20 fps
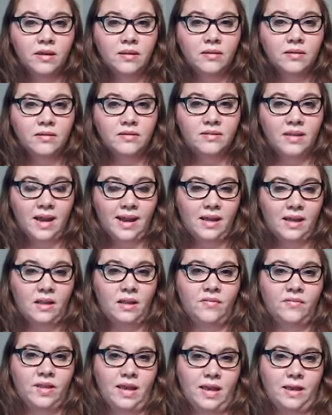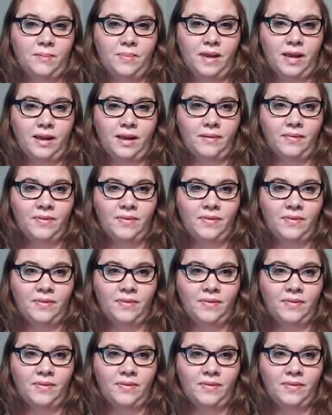style of campaign.